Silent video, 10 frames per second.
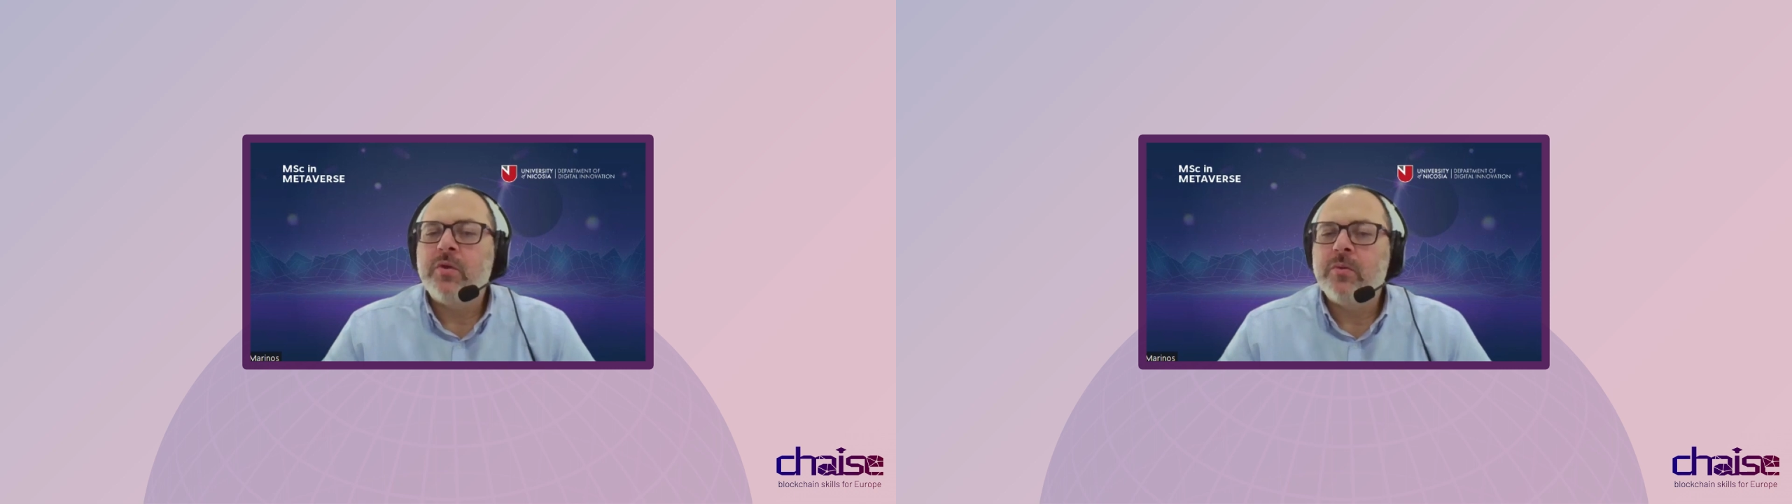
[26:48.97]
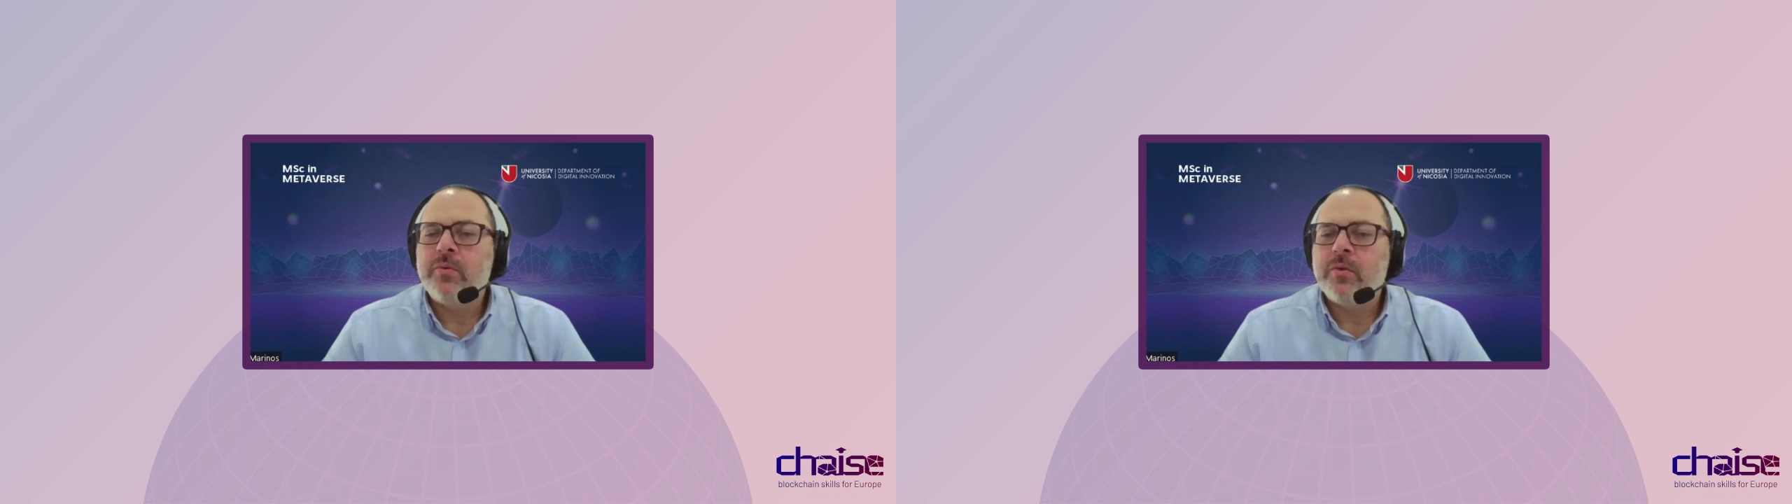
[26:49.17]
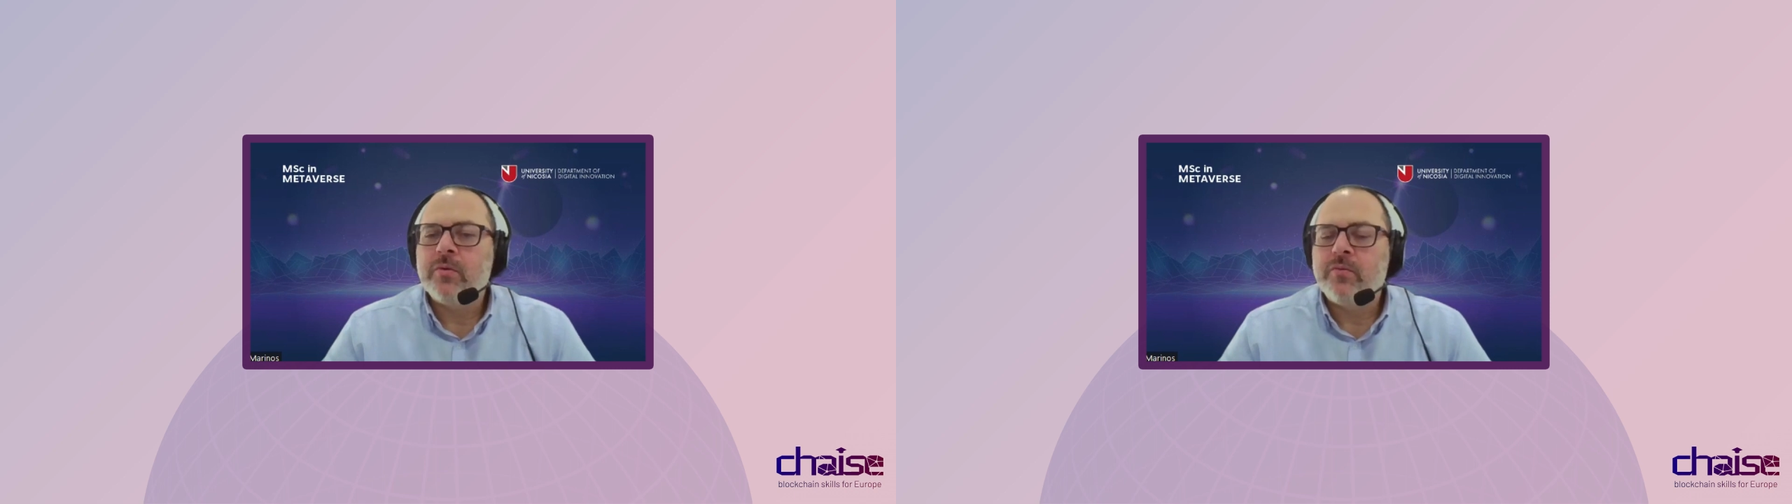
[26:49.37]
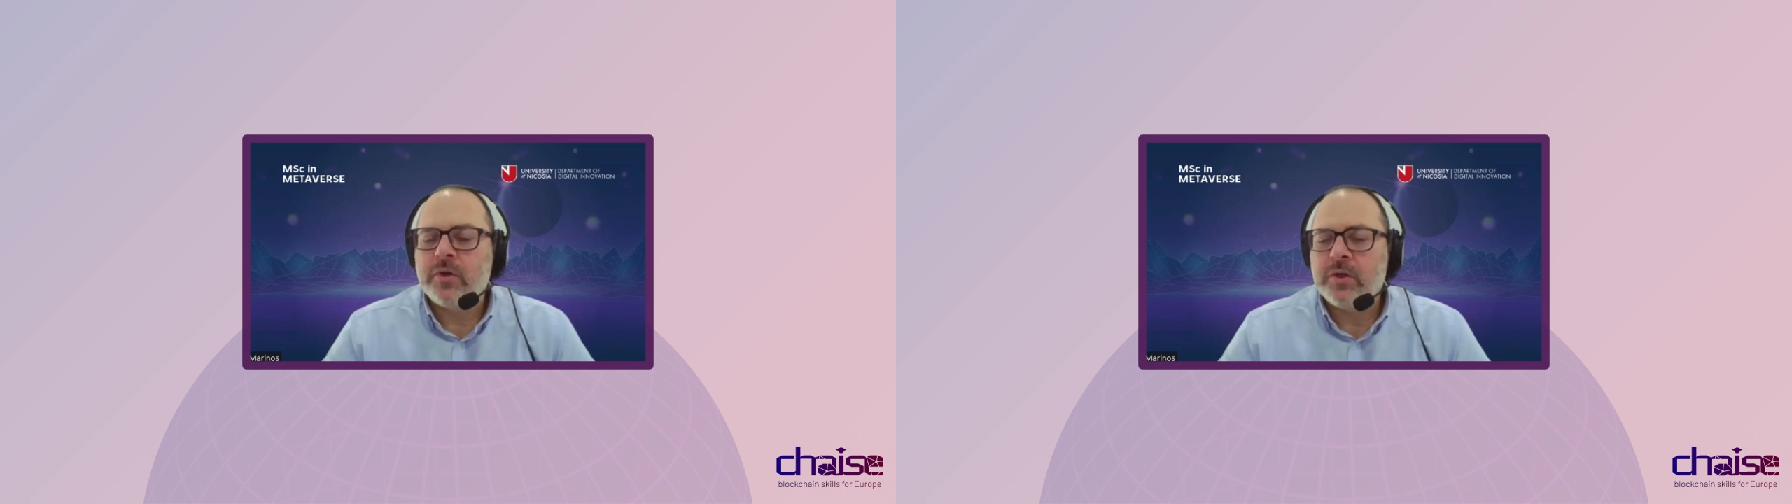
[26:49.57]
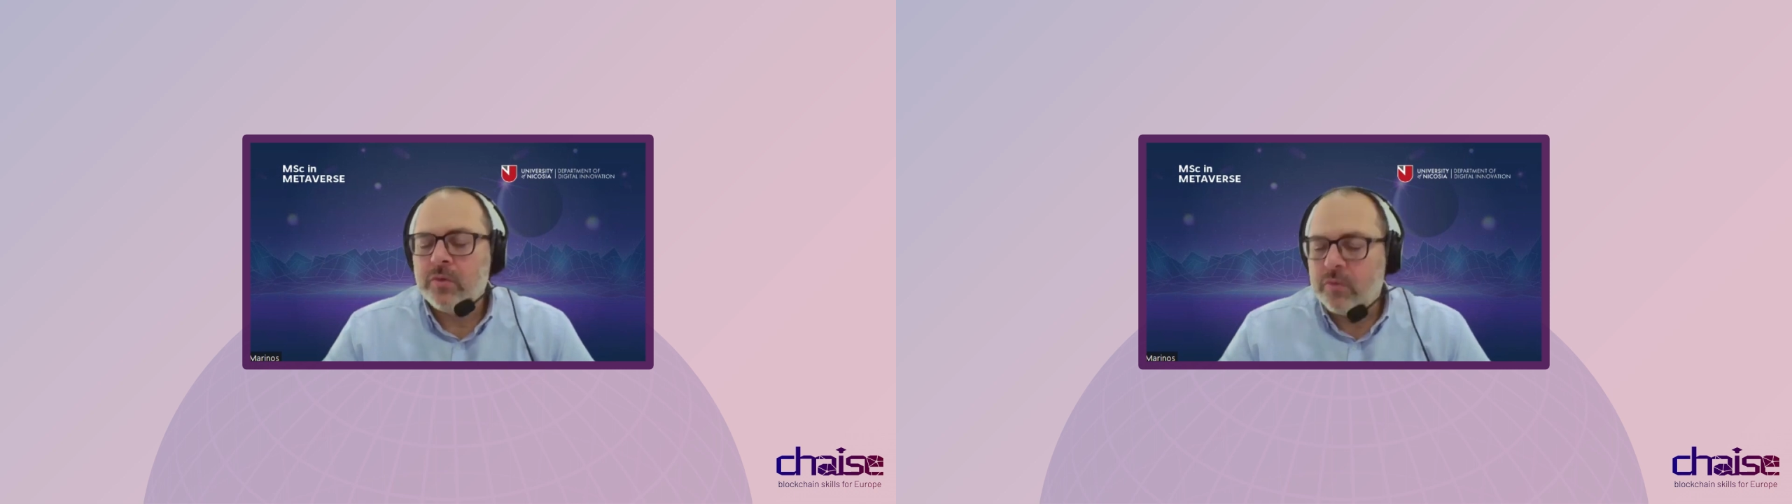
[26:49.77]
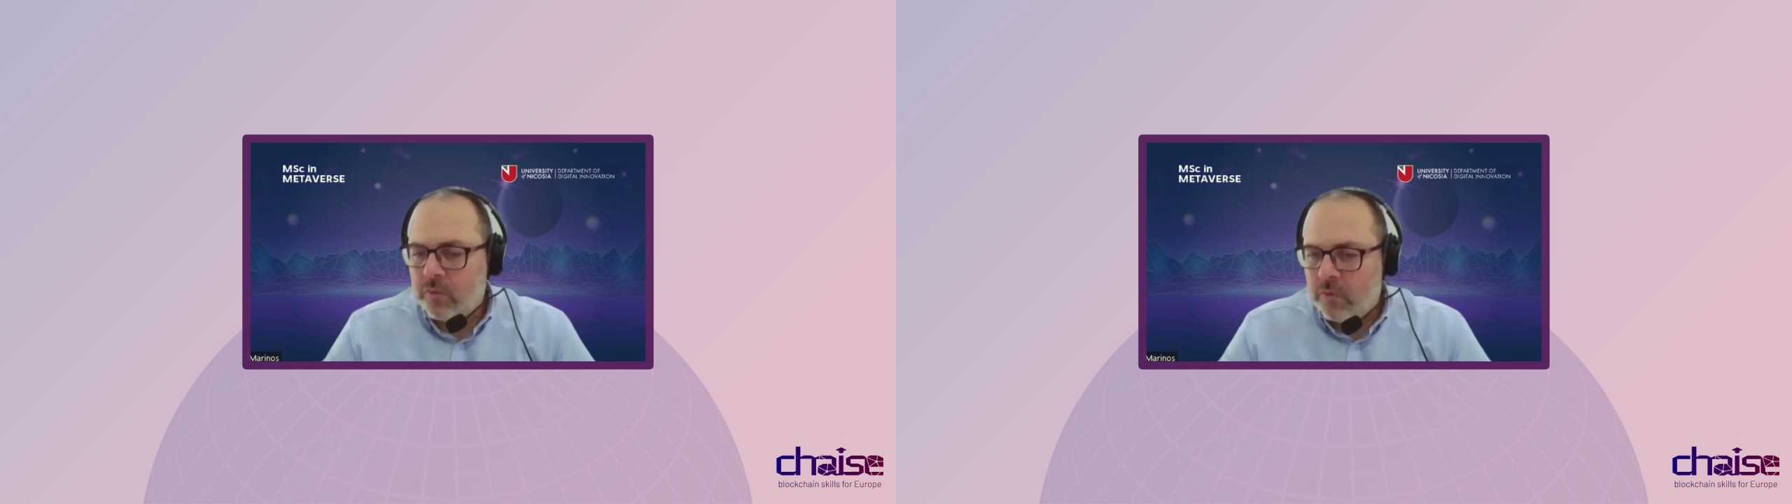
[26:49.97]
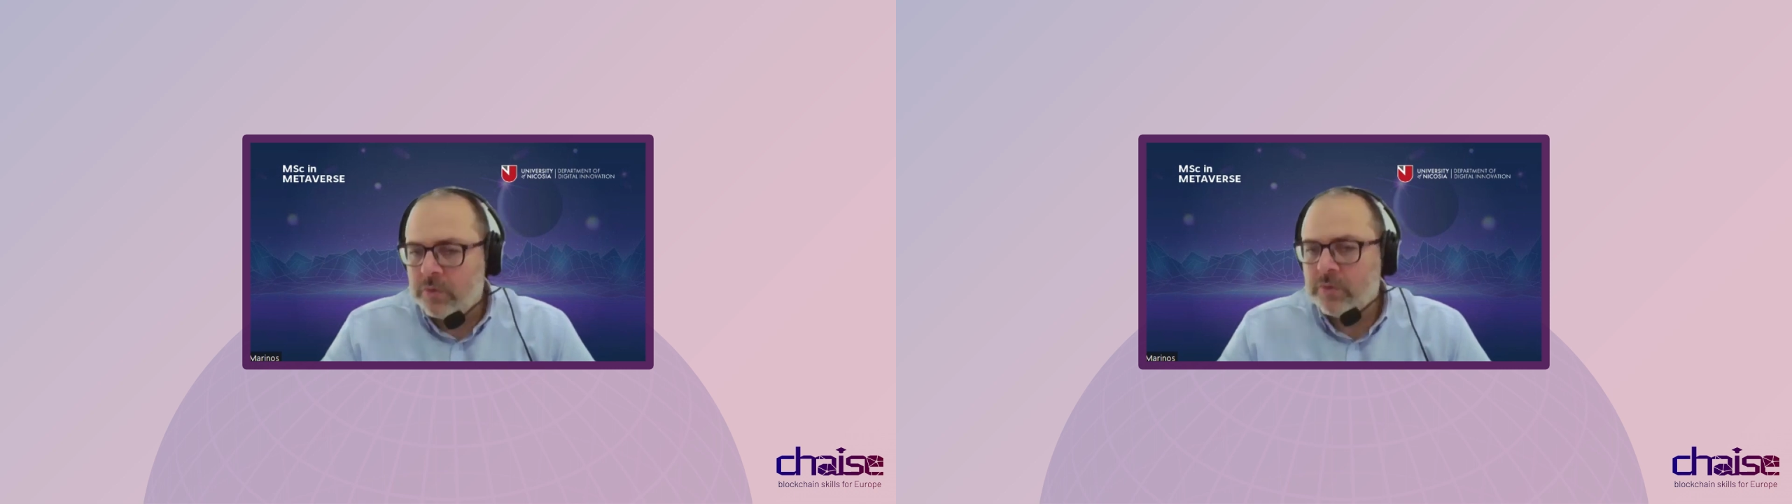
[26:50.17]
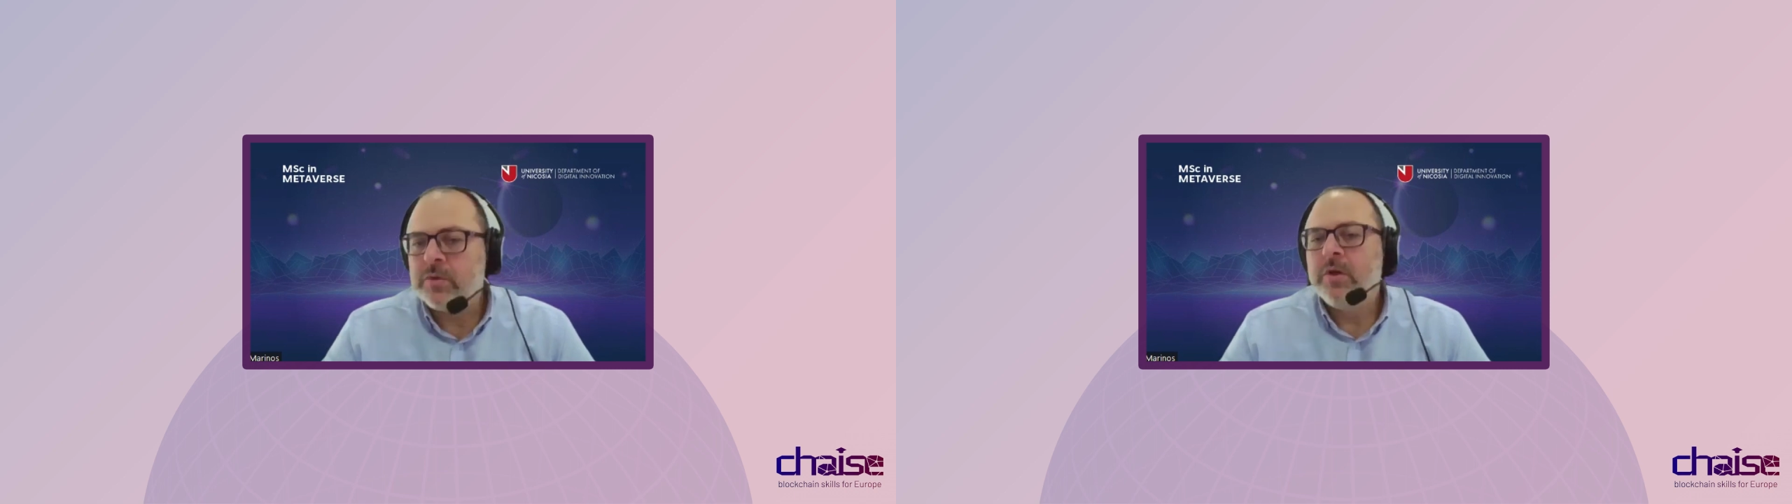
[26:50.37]
new
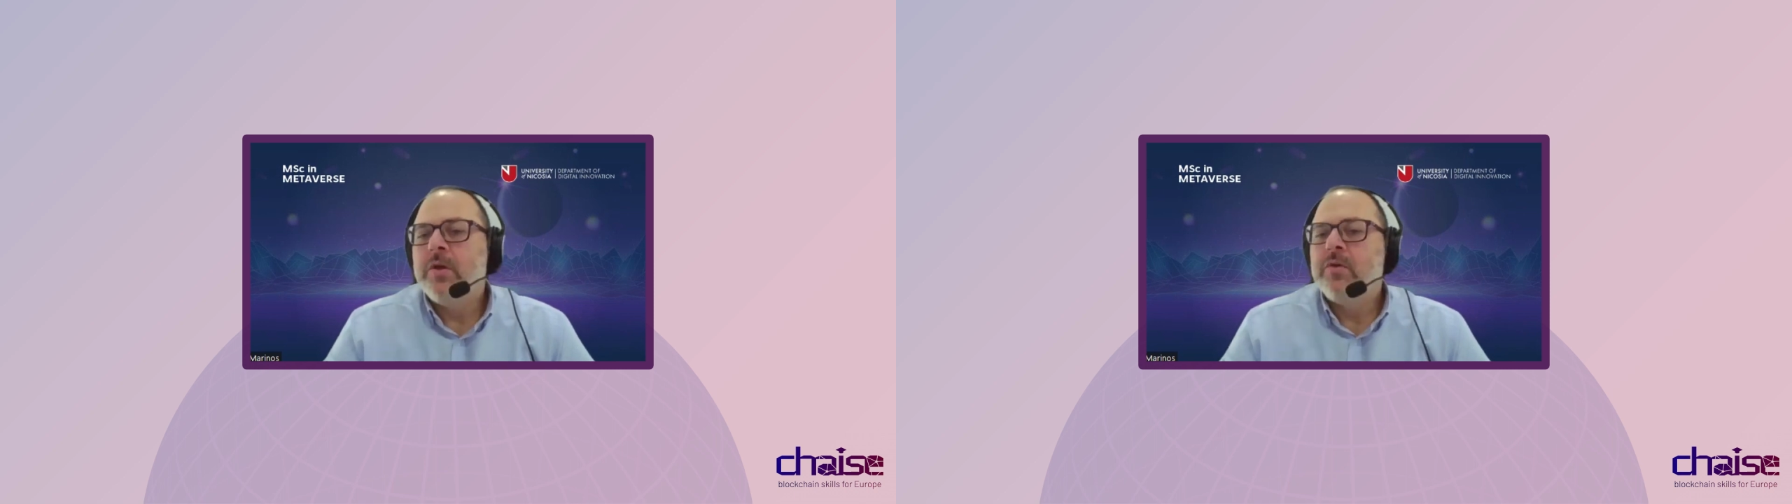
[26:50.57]
course